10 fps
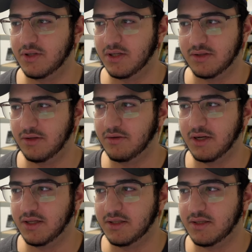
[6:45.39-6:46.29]
doesn't look
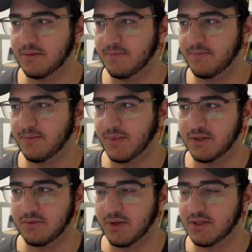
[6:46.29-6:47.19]
nice.
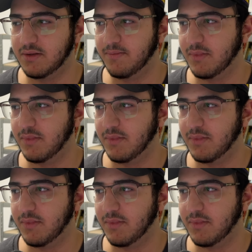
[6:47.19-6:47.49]
It's waste.